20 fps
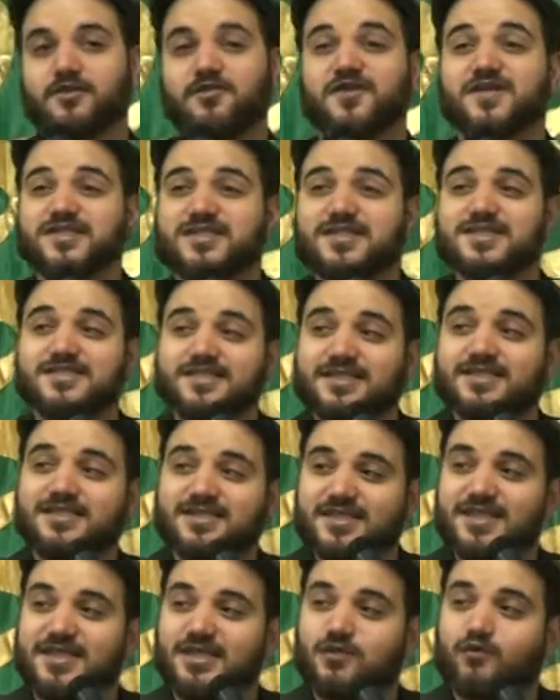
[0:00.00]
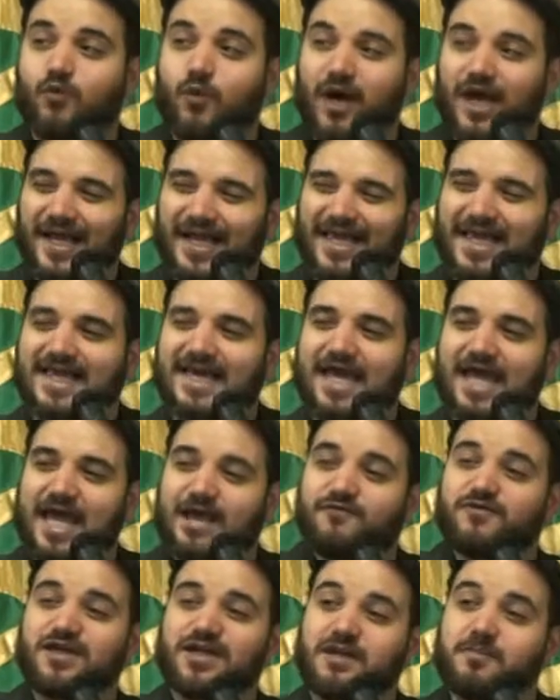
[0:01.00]
This is indeed what can
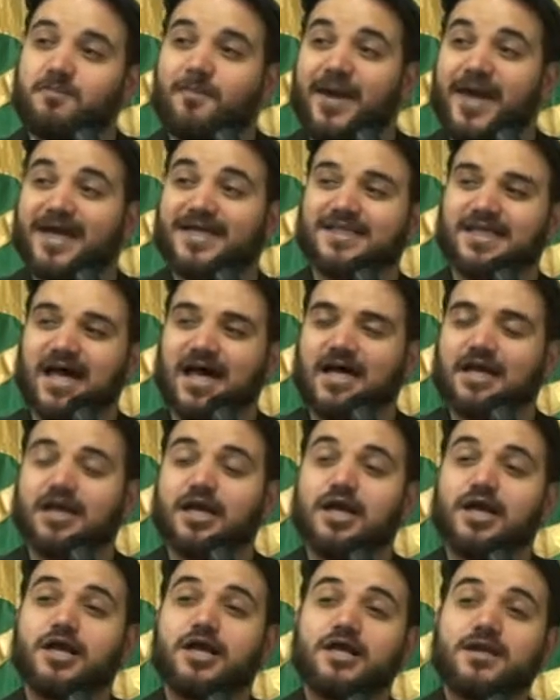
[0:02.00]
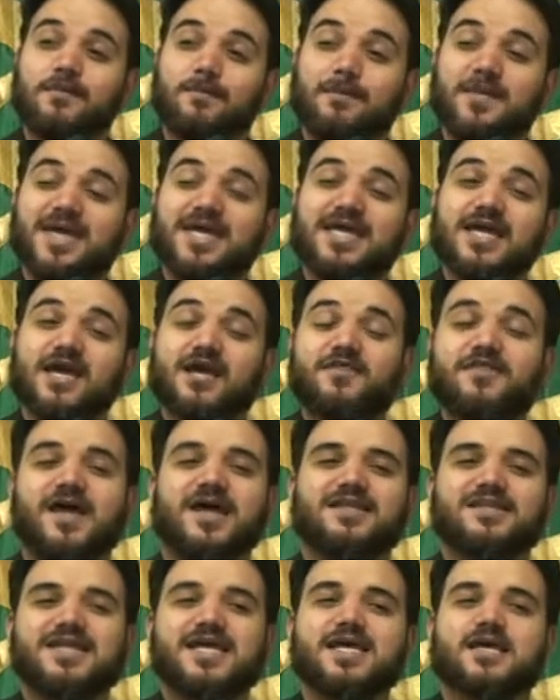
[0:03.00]
have an impact on making
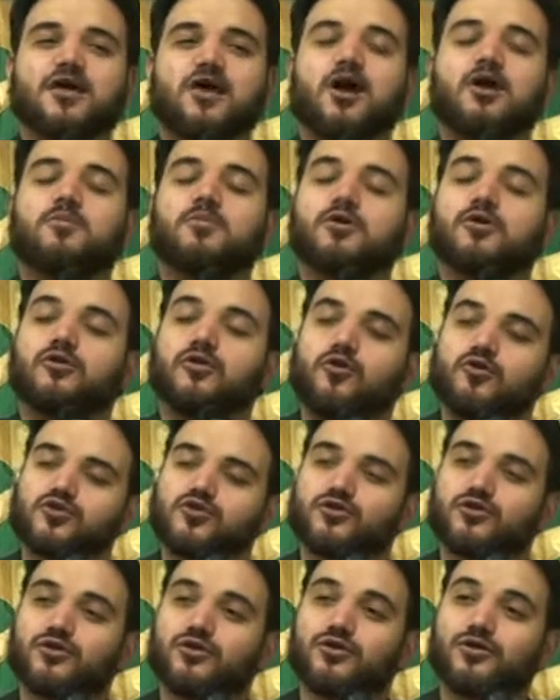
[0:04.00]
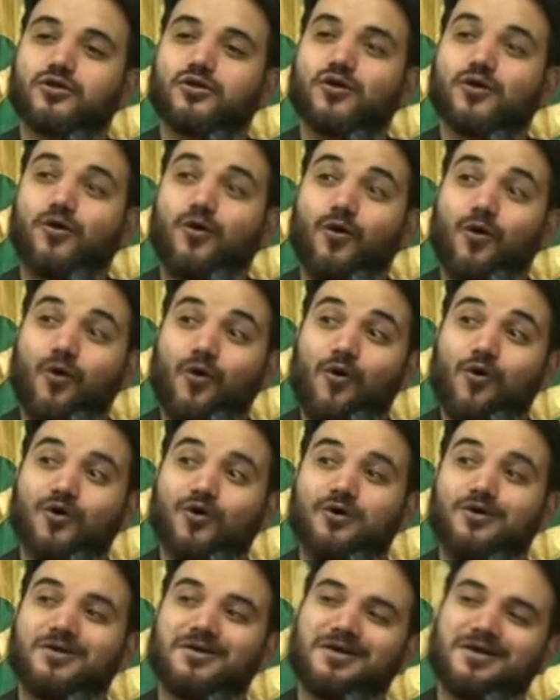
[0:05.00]
that date come closer
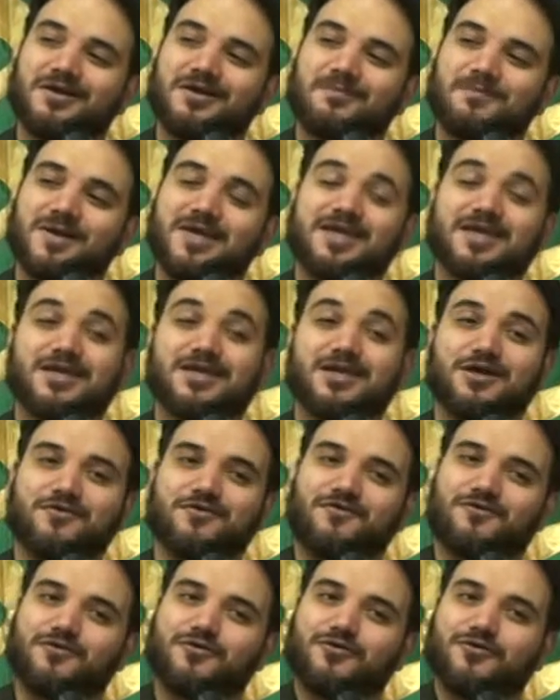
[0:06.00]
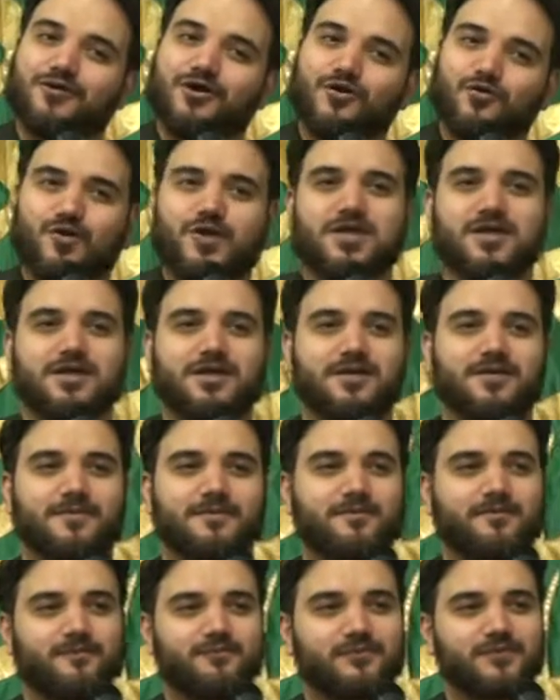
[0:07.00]
or making it further away.
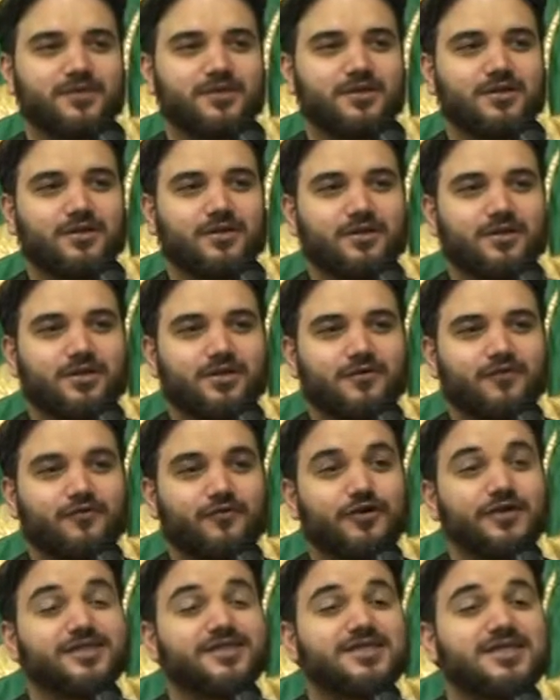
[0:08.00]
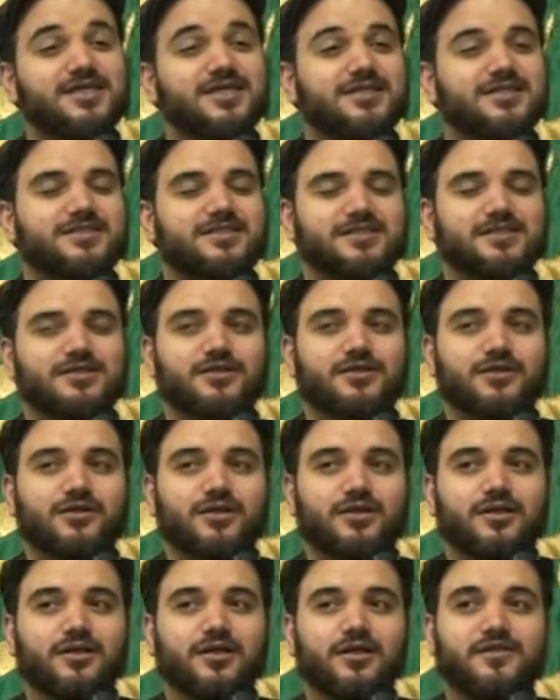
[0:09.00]
For indeed,
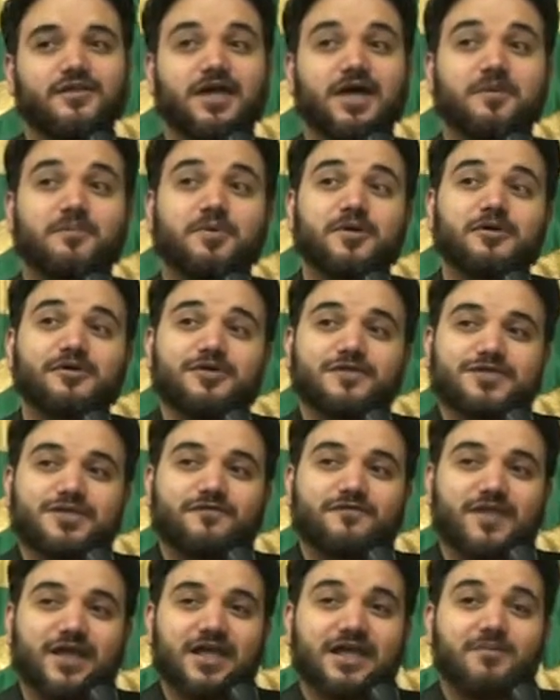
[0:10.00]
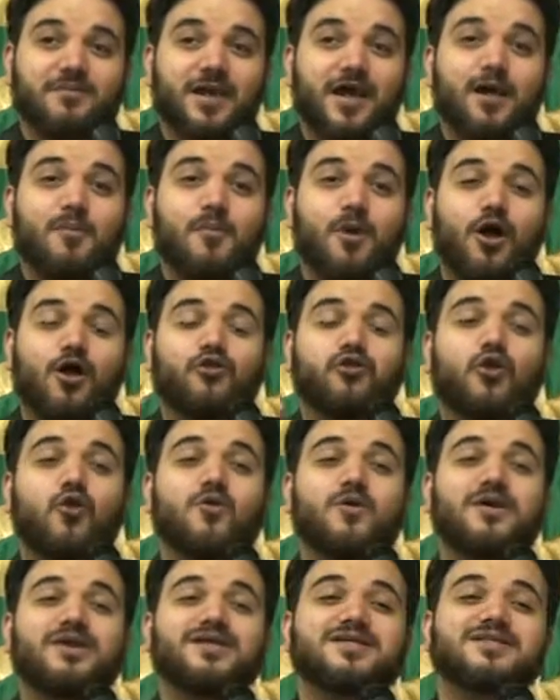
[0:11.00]
the appearance of the Imam,
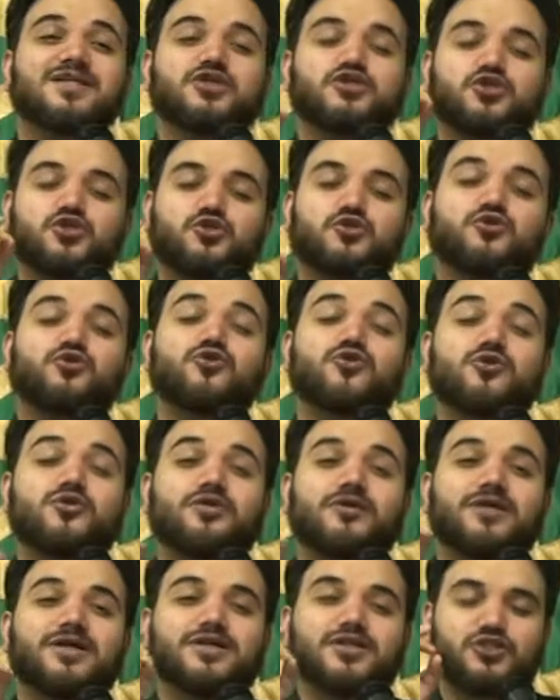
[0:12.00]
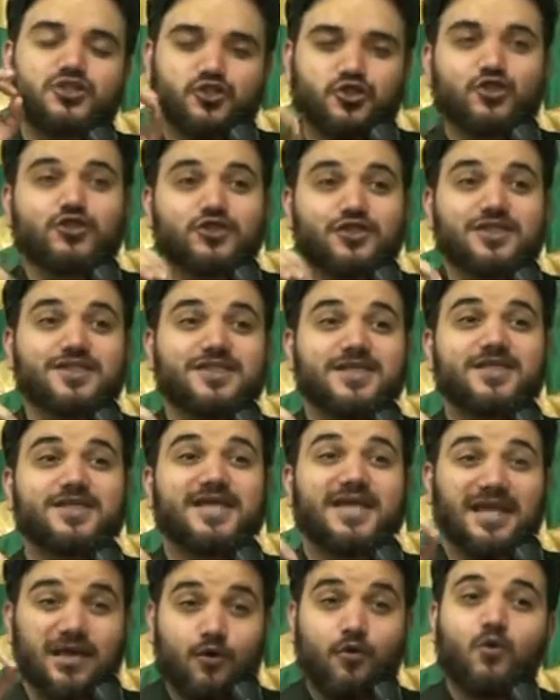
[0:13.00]
although it is a sure certainty
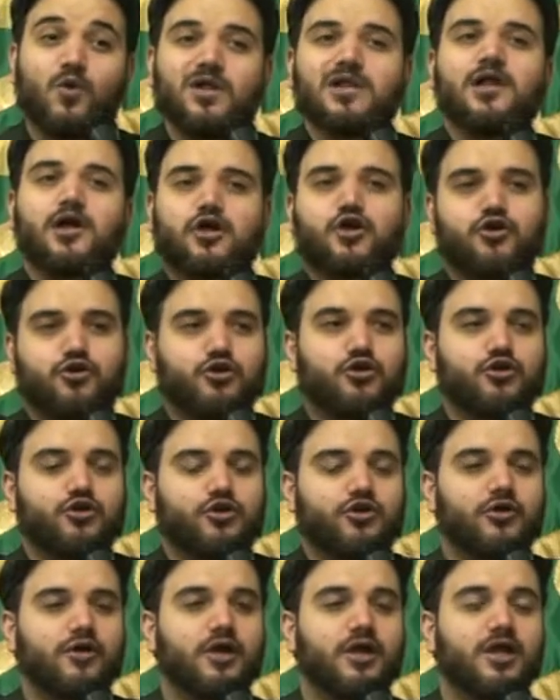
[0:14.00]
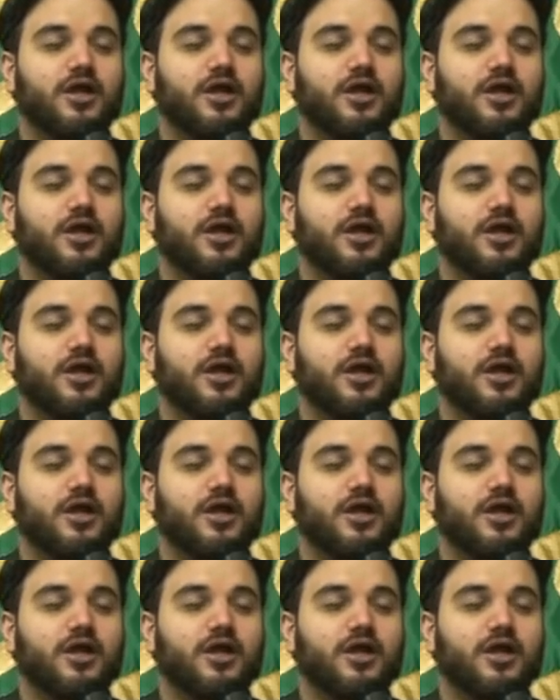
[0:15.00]
that it will occur,